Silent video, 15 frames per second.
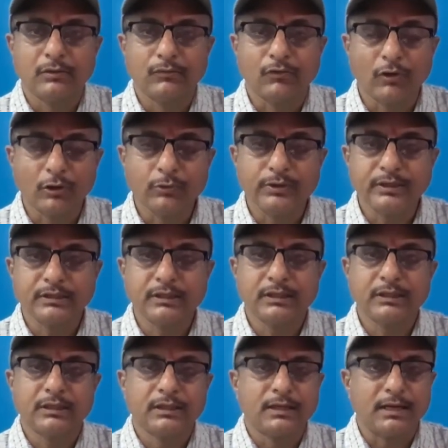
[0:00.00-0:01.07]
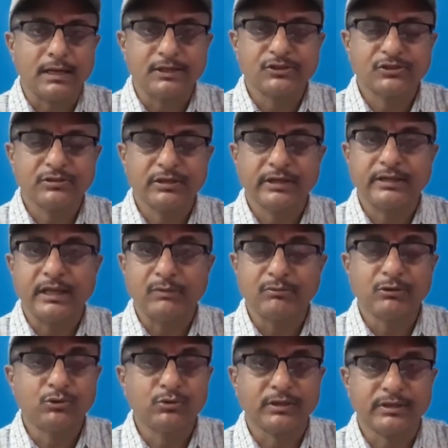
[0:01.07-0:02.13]
following the lesson and
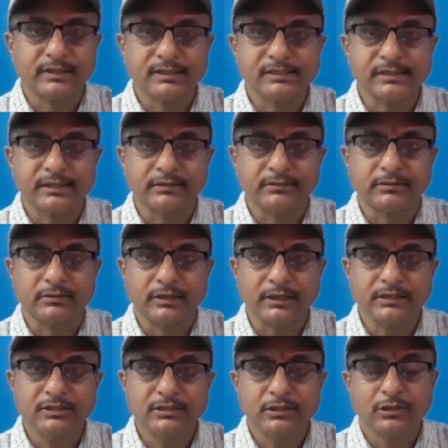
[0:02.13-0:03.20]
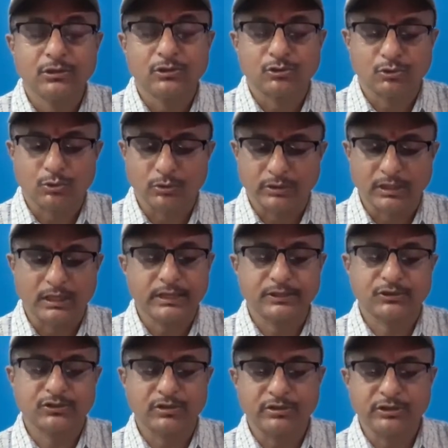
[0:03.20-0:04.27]
able to understand, right? So okay, let
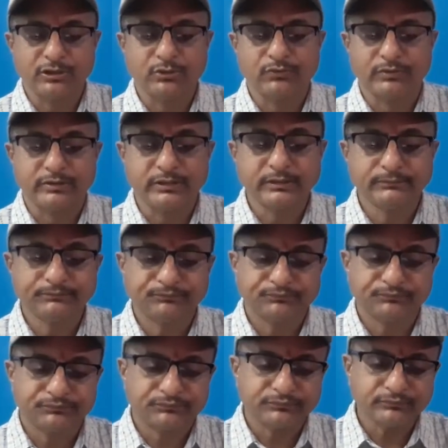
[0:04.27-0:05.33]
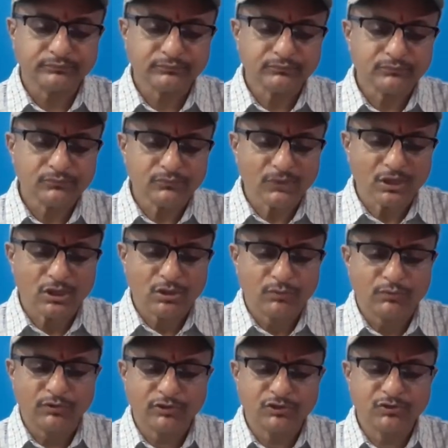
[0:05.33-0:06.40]
us continue further.
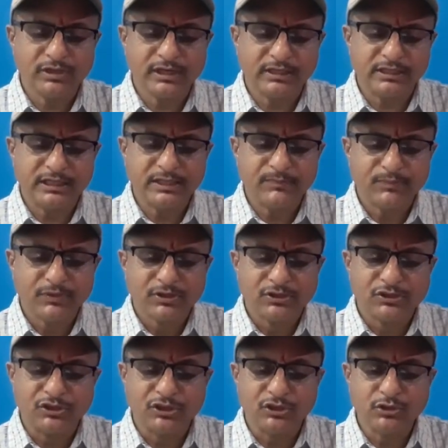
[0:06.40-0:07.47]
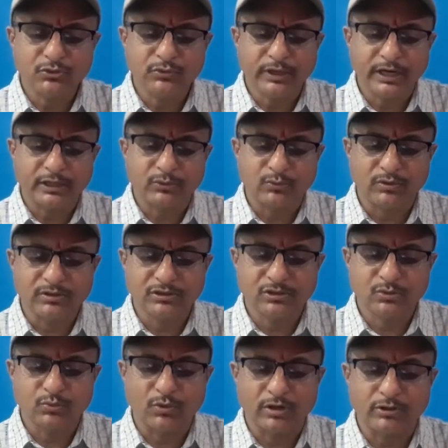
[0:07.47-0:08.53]
Fortunately, she knew at
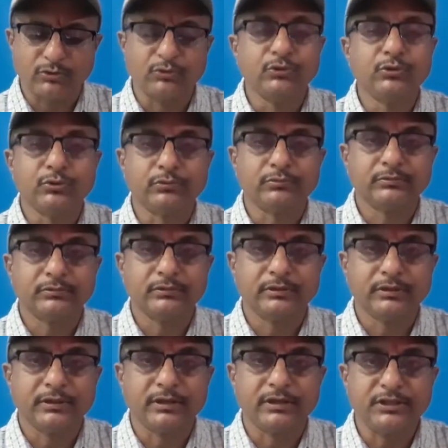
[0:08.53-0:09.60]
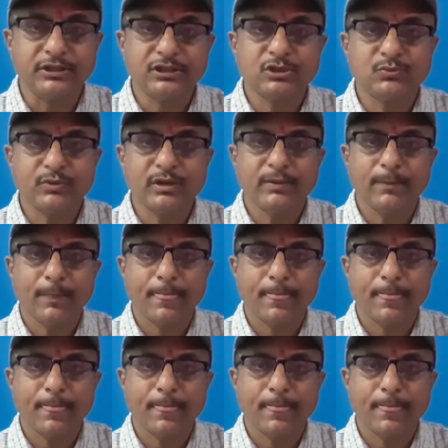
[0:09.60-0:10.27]
once what to do. In this way,